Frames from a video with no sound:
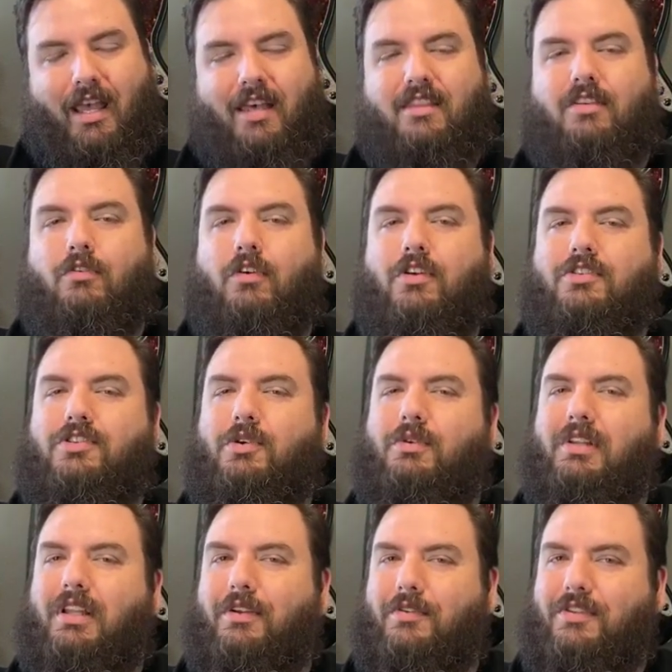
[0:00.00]
They're also
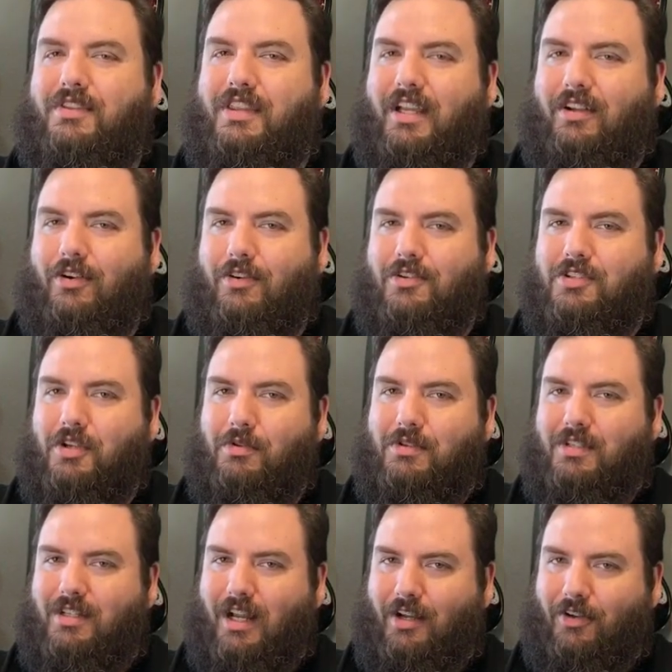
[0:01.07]
a little thicker, so
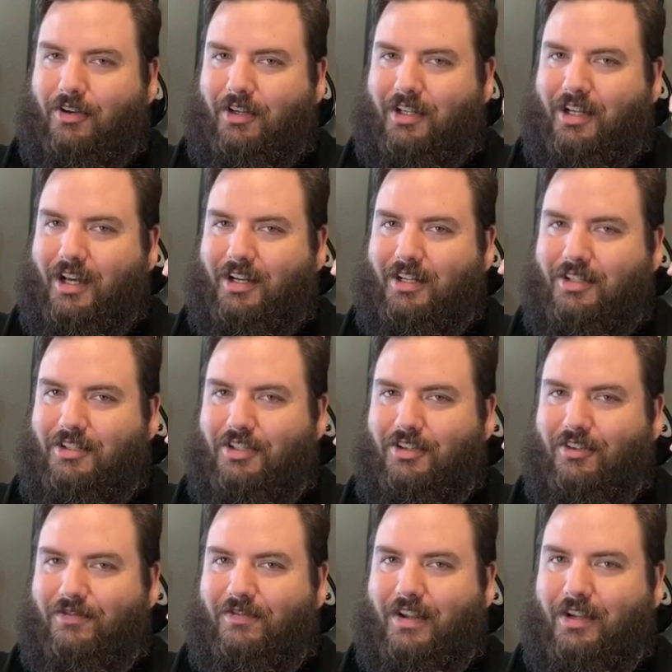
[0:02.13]
it's not going to cut into
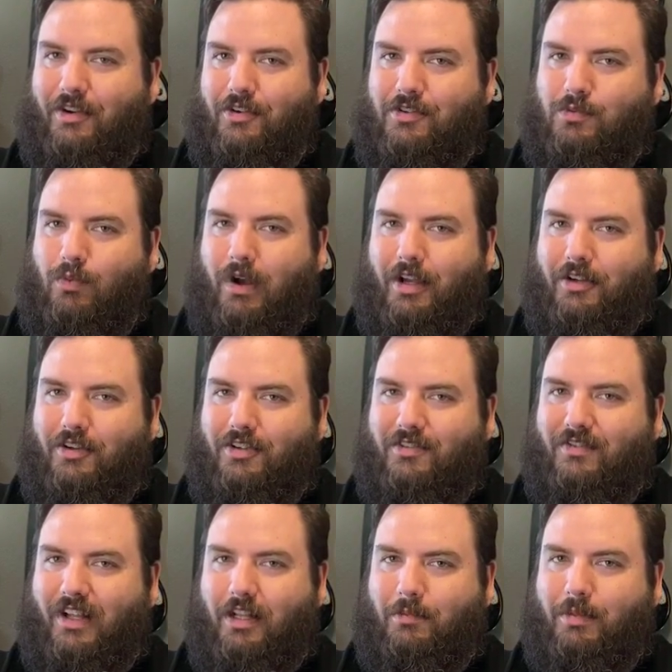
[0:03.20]
your fingers while you're
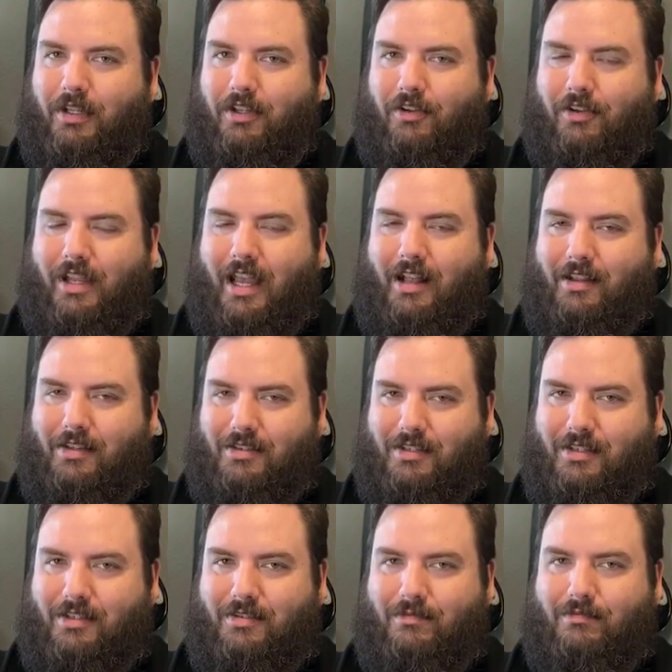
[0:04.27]
developing your
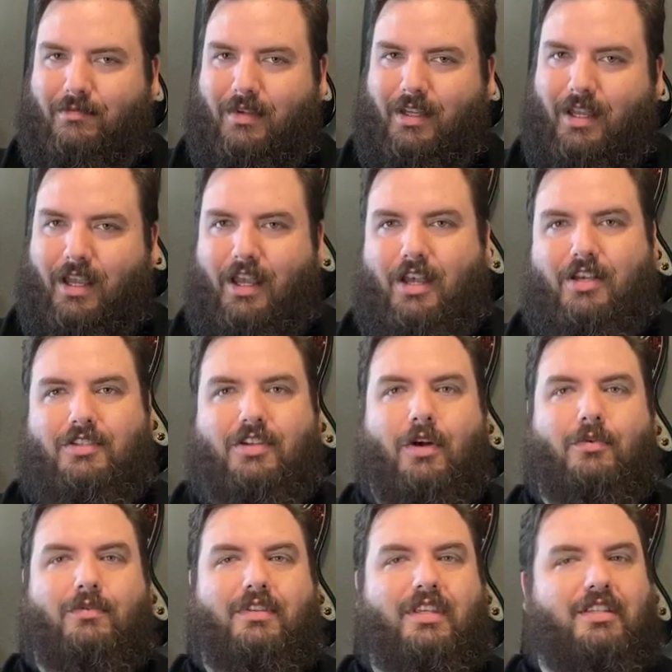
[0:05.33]
calluses.
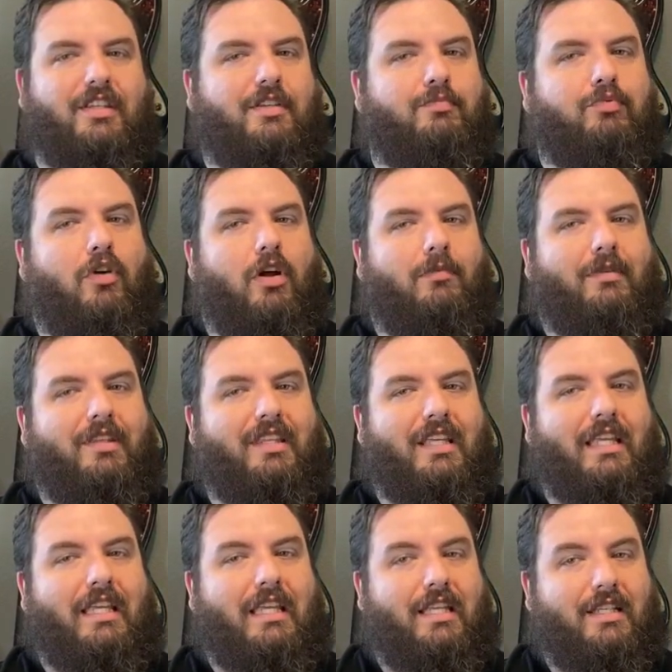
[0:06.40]
So this is probably
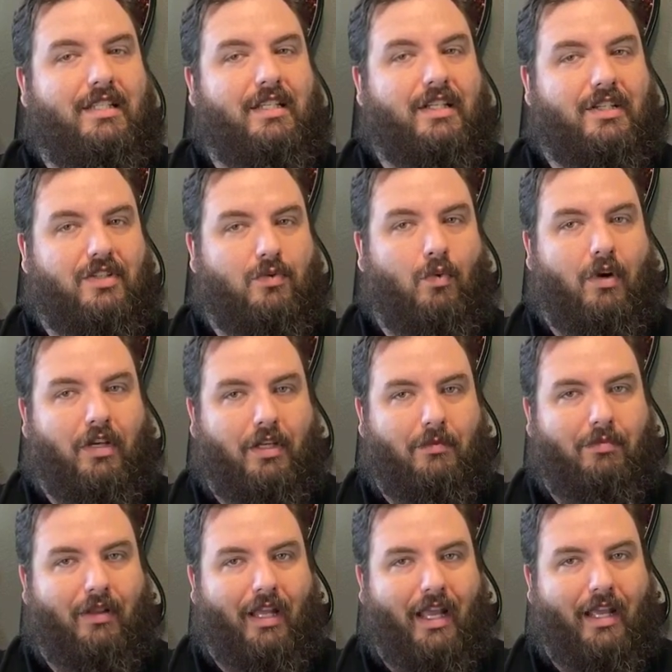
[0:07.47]
the easiest one to
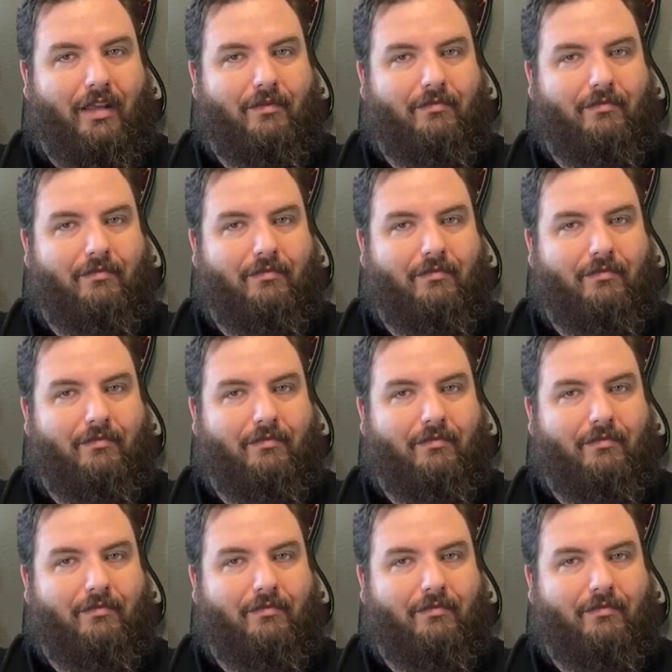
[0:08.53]
play.